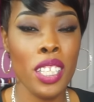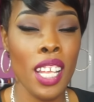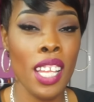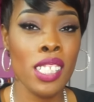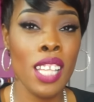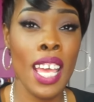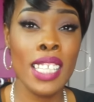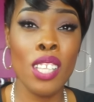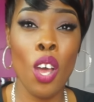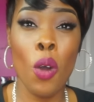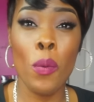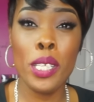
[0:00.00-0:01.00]
And as
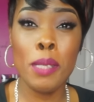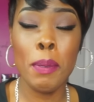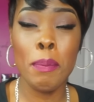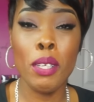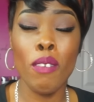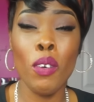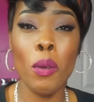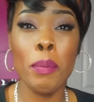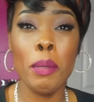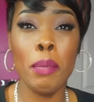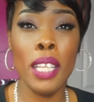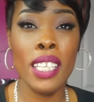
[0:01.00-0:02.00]
always, be beautiful,
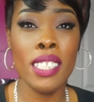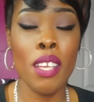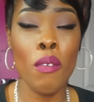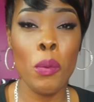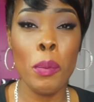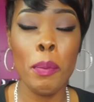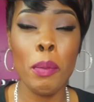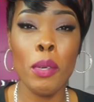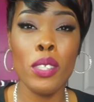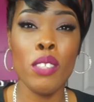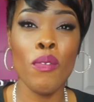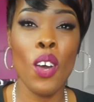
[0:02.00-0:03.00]
be blessed, and remember
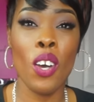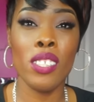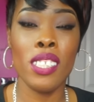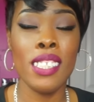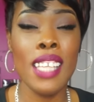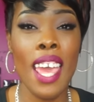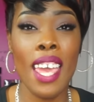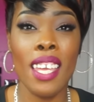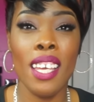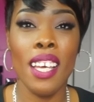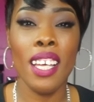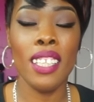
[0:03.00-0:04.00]
most of all,
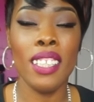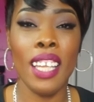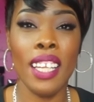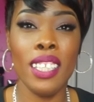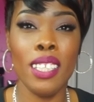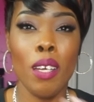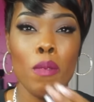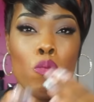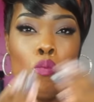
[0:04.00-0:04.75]
stay ladied up.